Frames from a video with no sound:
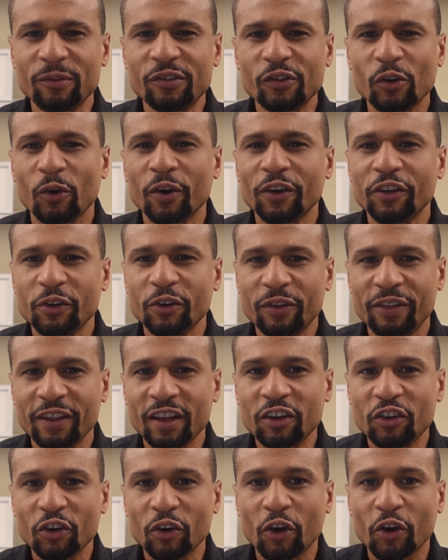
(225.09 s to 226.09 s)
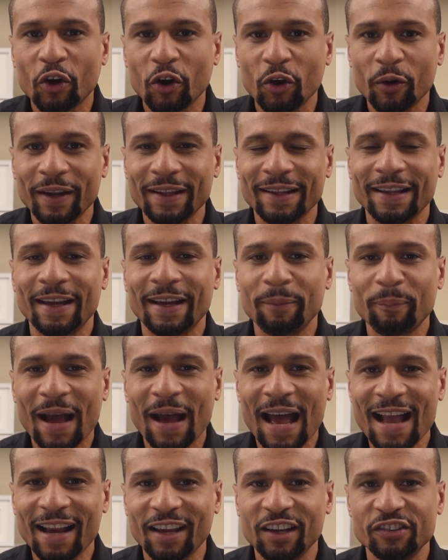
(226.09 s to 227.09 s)
or do you think your current land
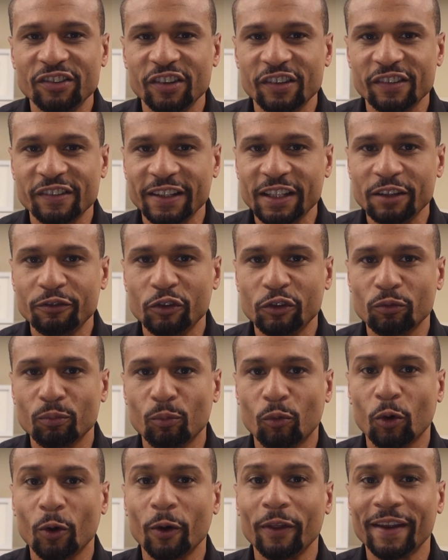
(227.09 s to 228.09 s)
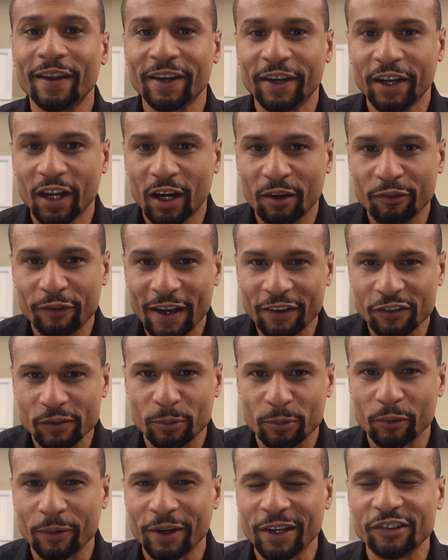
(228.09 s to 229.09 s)
packages leave you more than enough
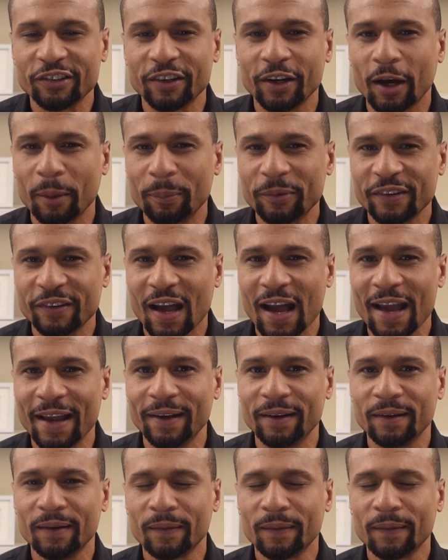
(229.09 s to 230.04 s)
exploration upside?